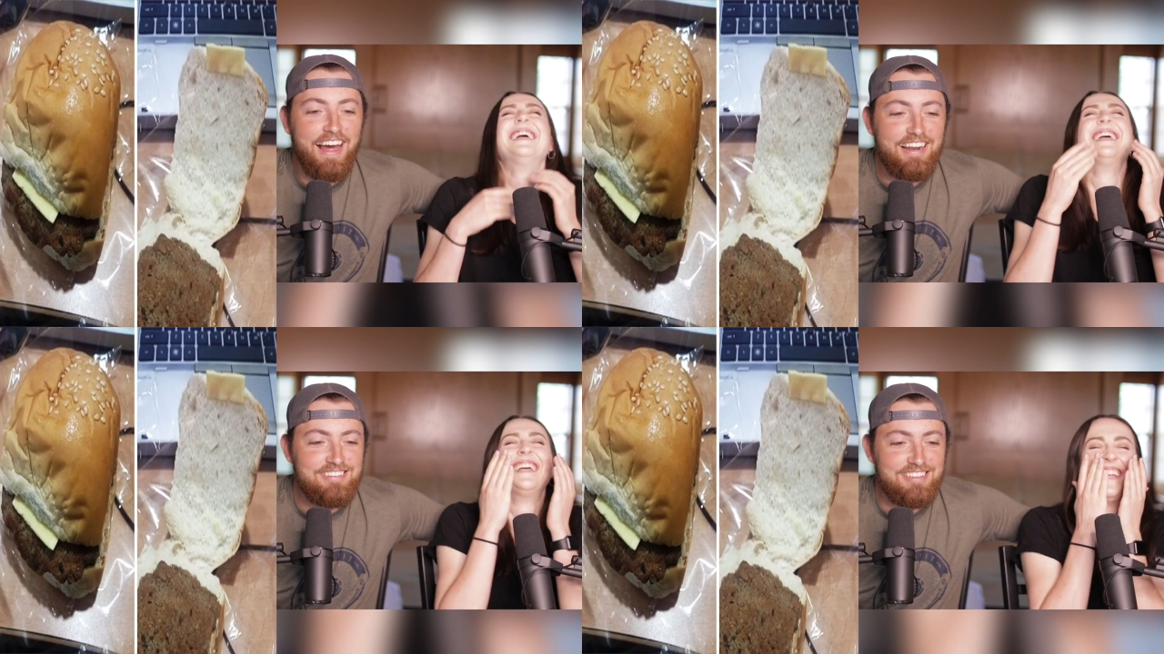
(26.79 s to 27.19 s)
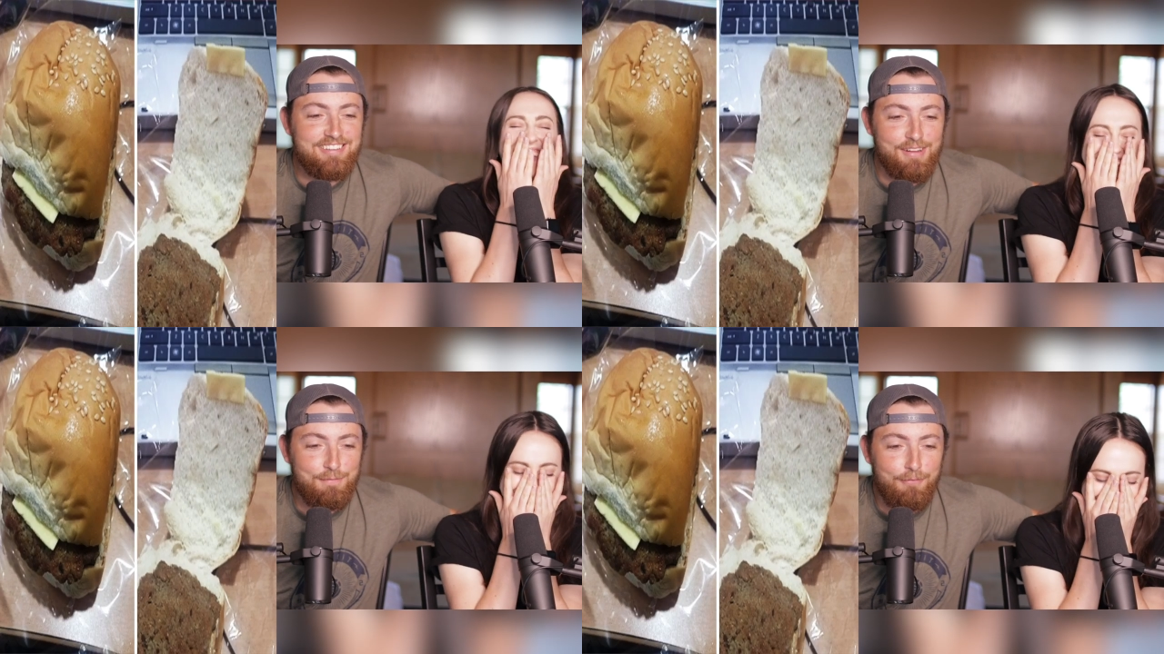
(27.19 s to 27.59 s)
Speaker 1: that is just
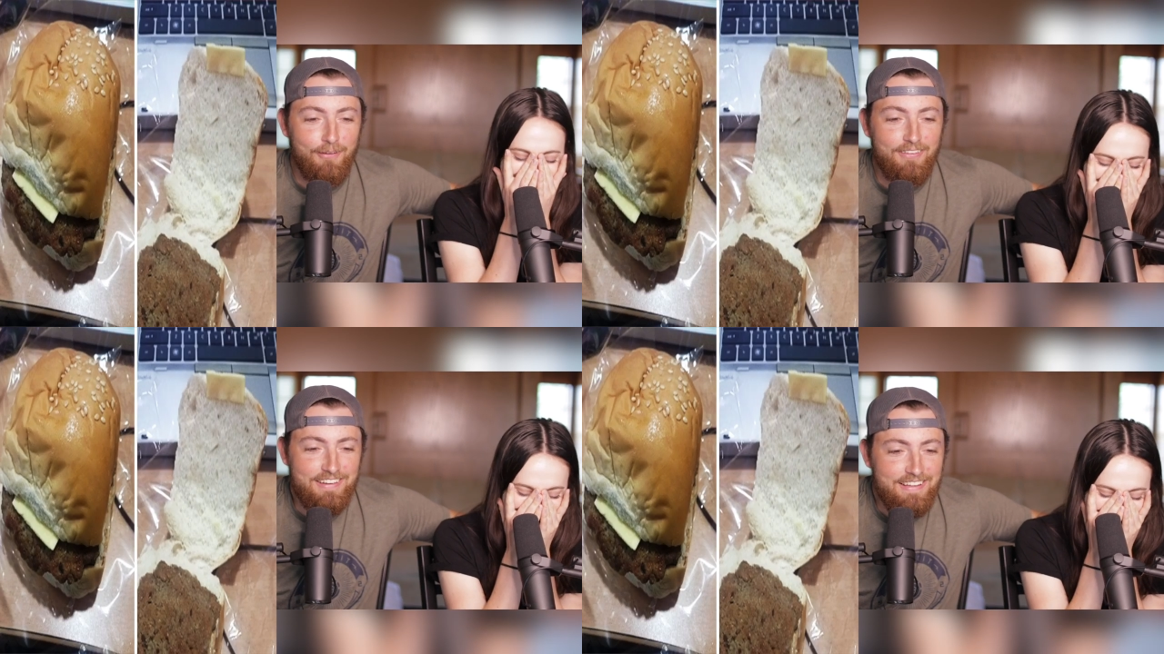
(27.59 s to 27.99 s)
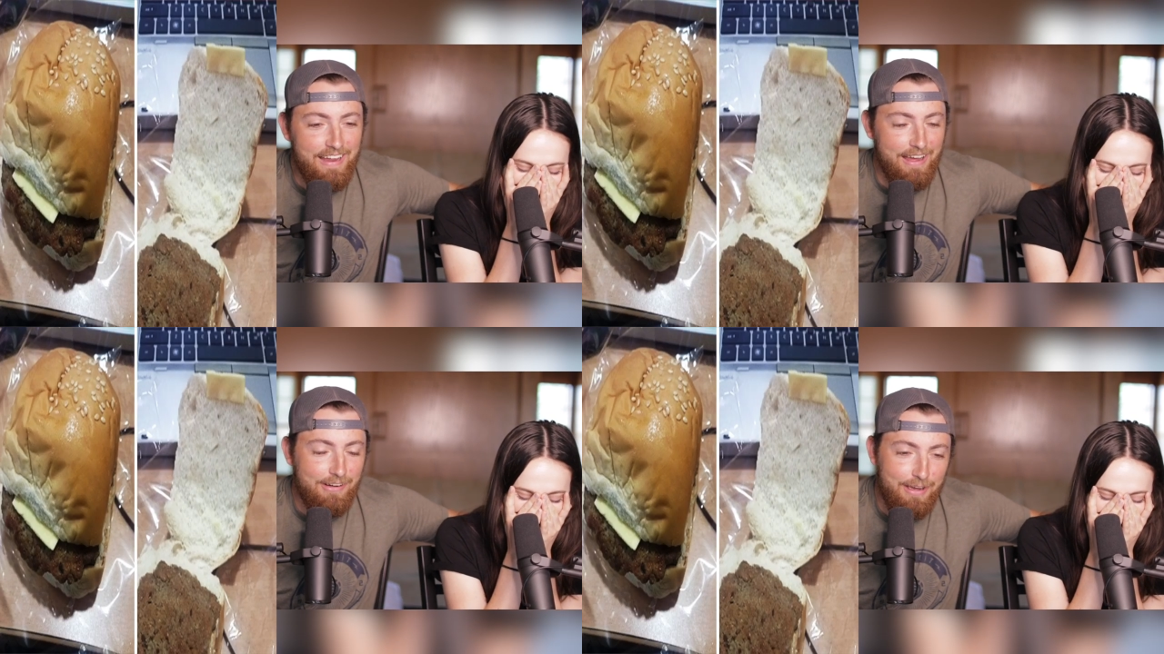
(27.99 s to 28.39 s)
unfortunate. Look at
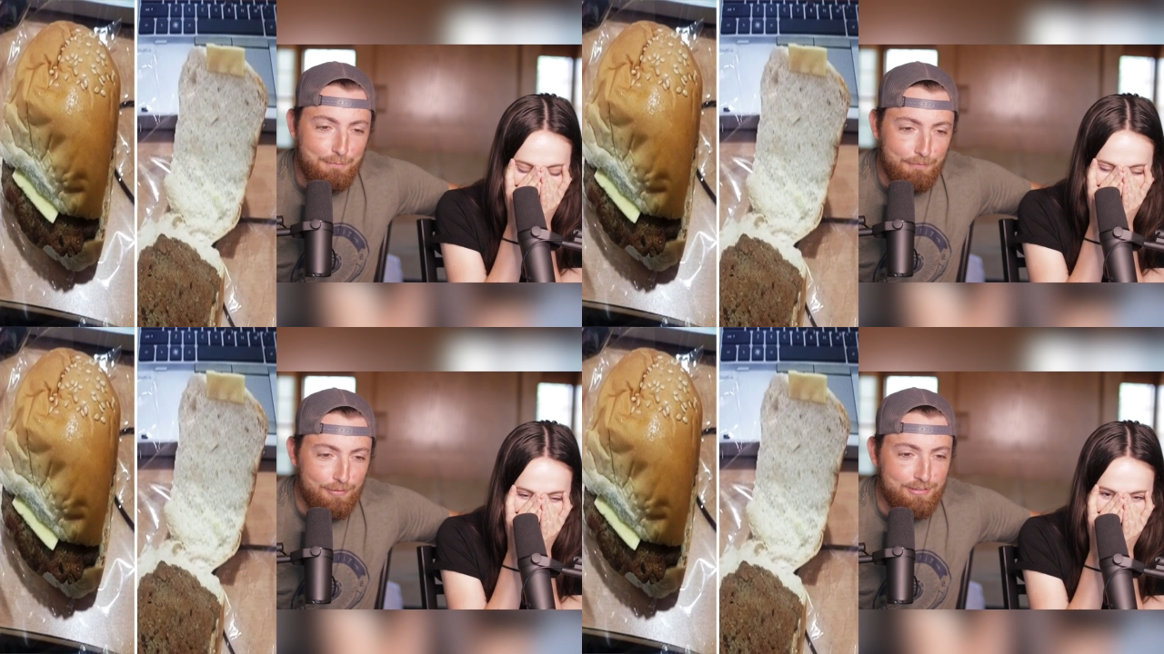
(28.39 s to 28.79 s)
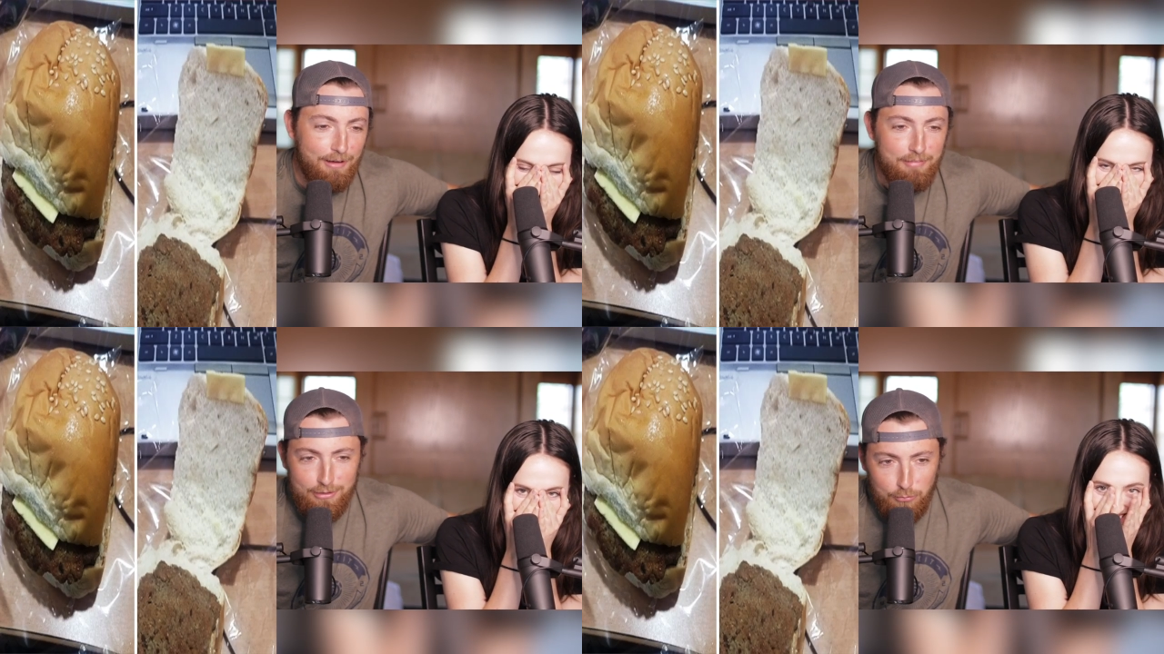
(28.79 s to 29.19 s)
that. Okay, first off,
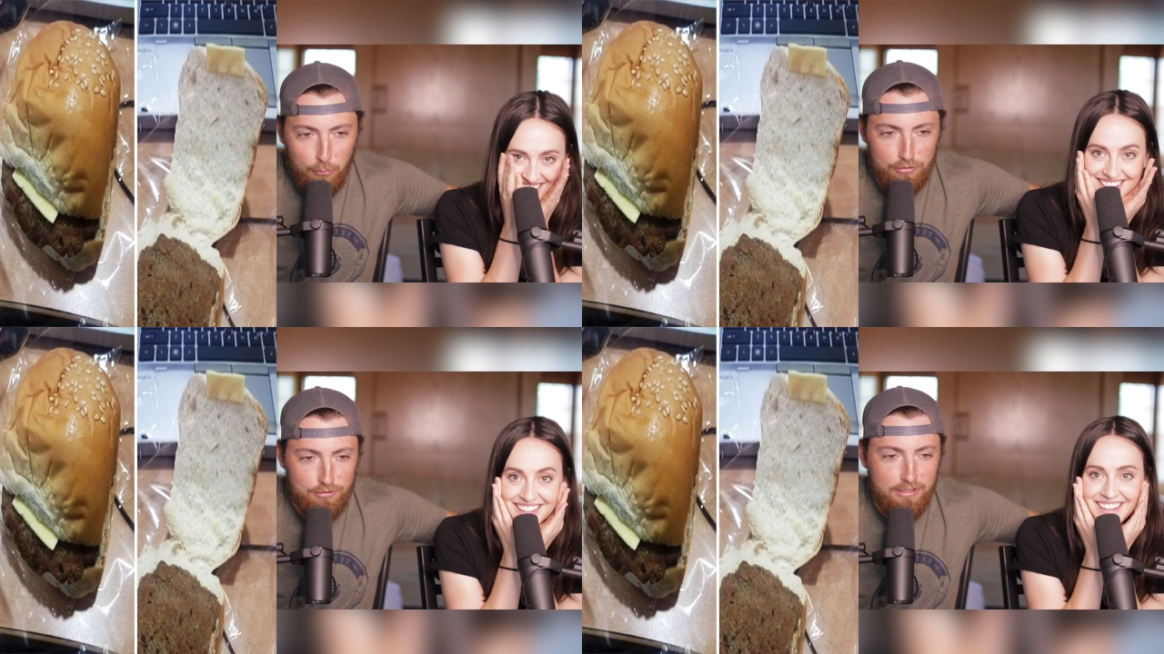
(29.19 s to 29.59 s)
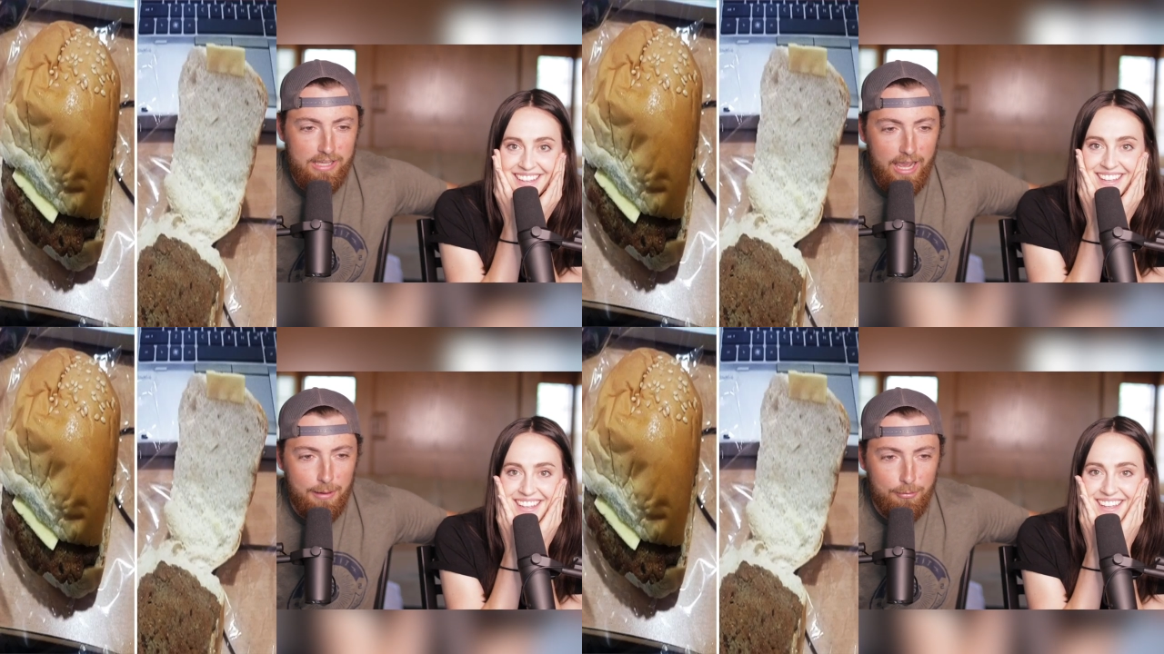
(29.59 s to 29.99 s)
that is a worst looking
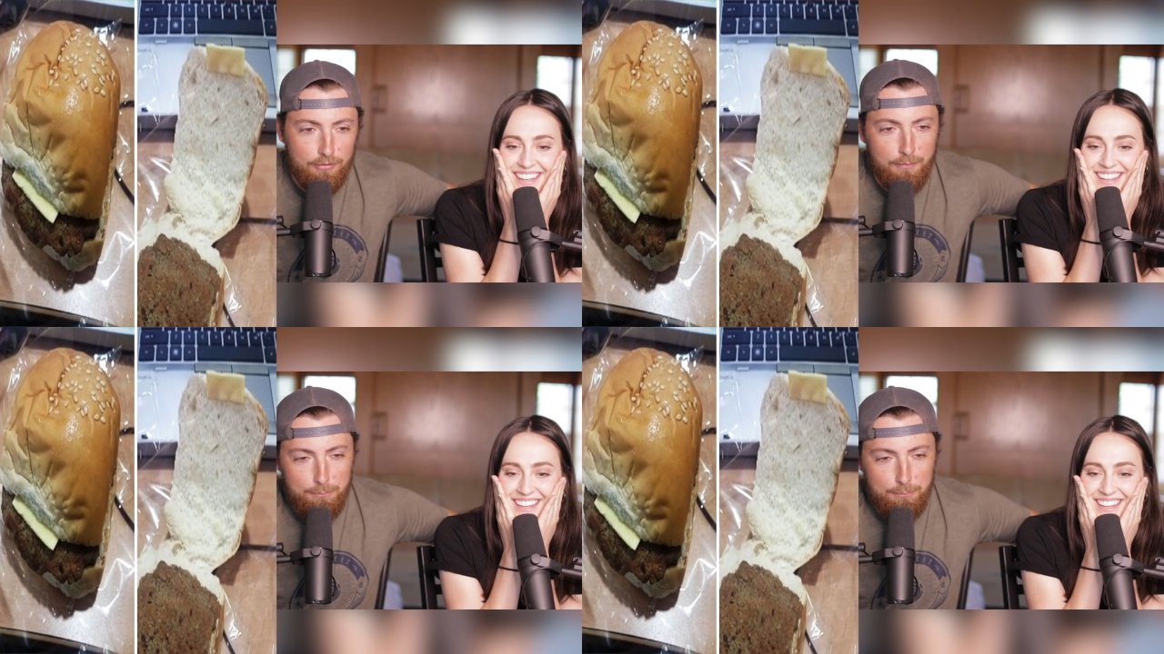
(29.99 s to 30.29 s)
hamburger. The